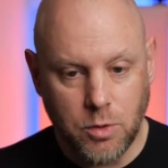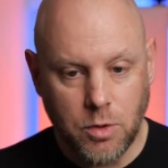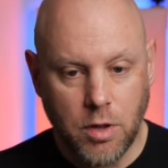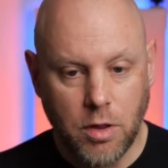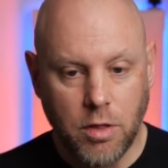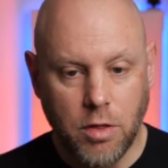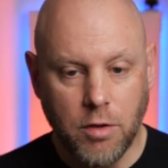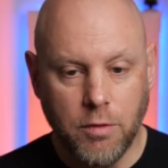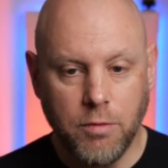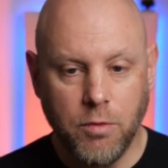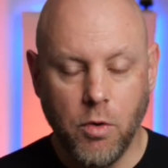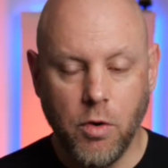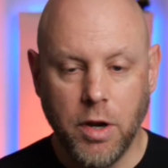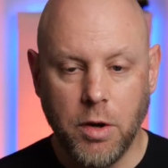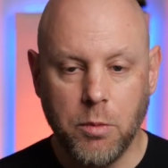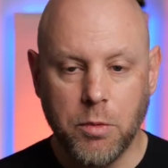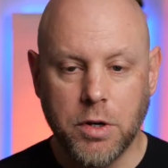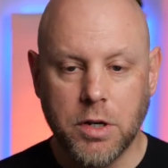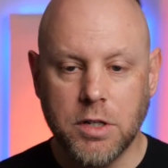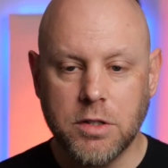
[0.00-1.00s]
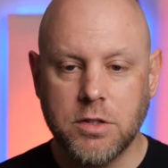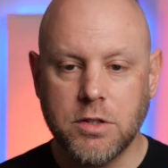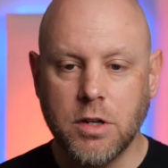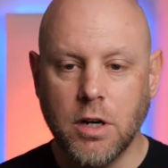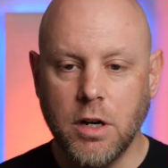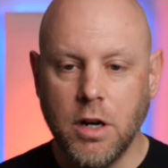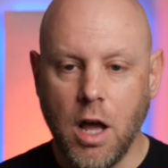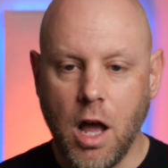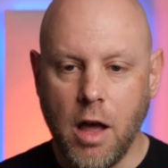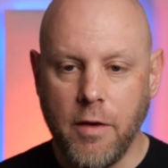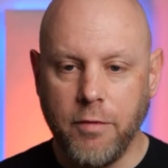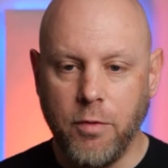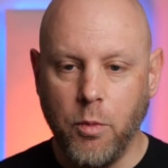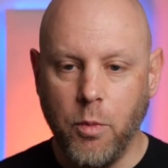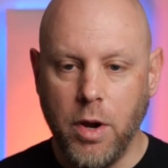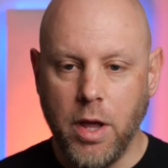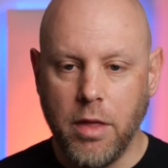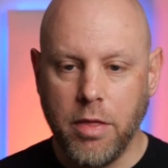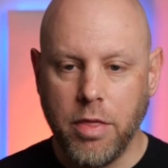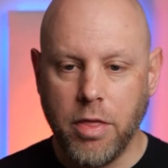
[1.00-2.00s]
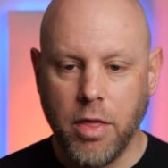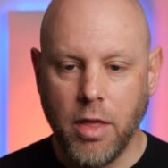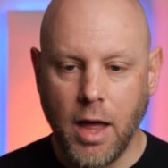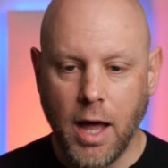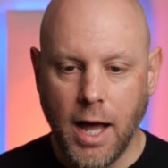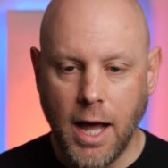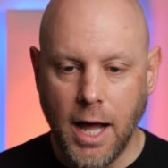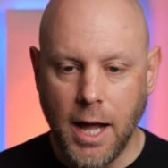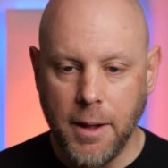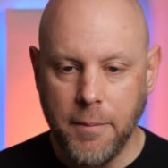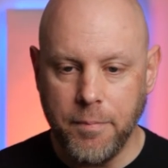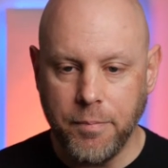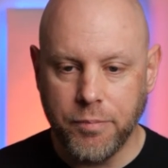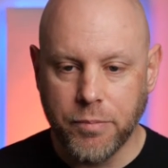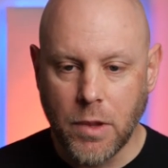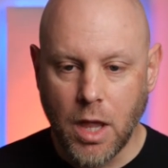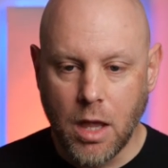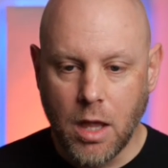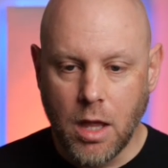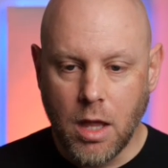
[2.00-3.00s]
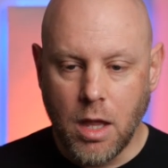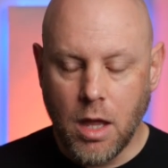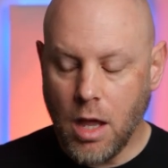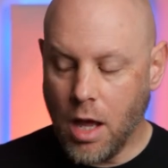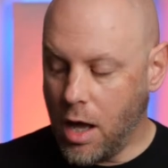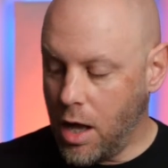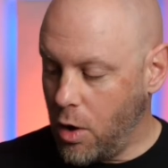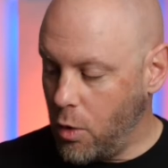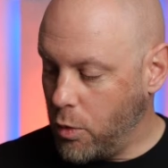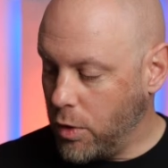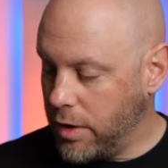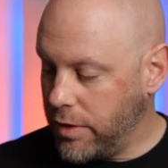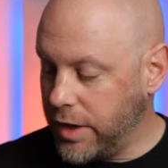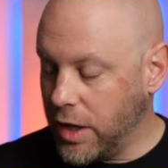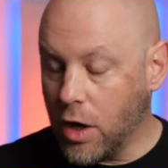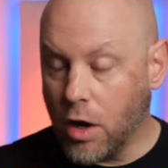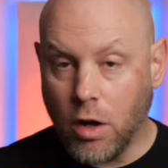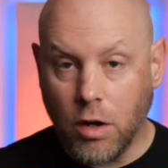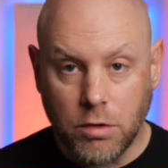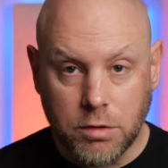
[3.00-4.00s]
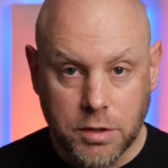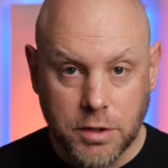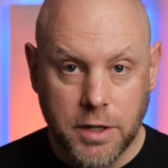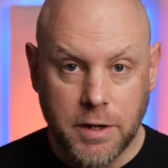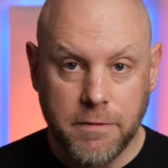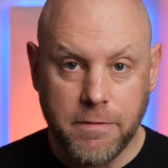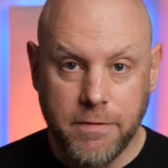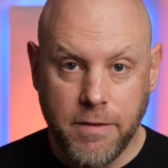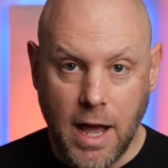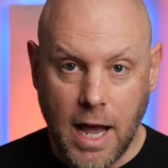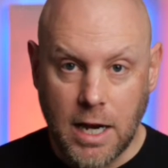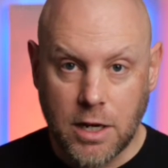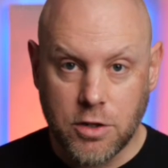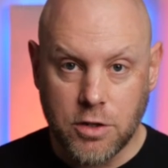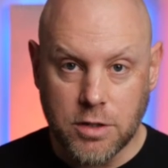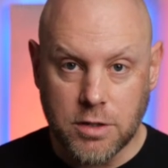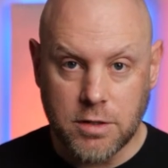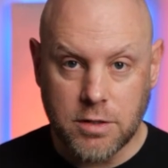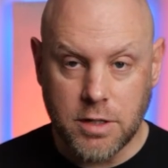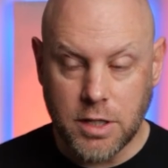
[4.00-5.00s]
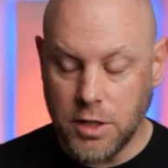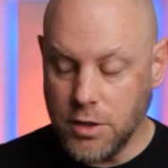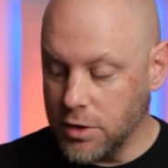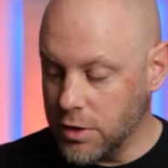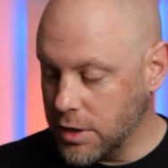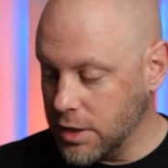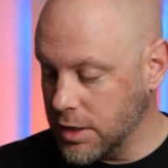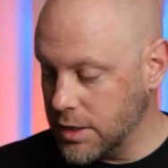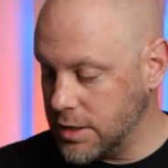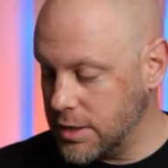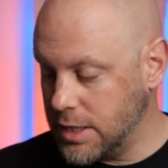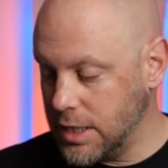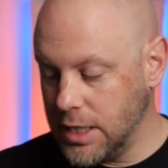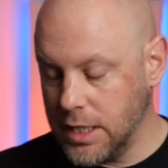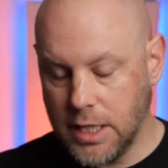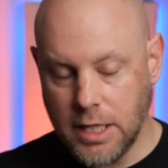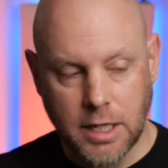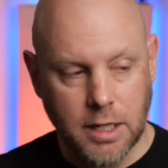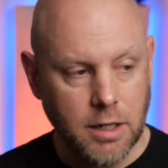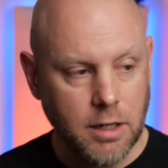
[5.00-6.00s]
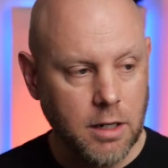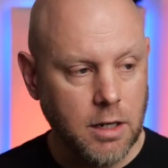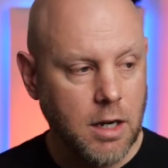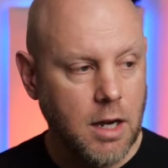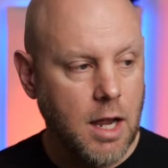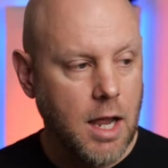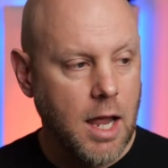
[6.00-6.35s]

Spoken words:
Void. And we're going to start off with one of the alternate factions that you're going to see here,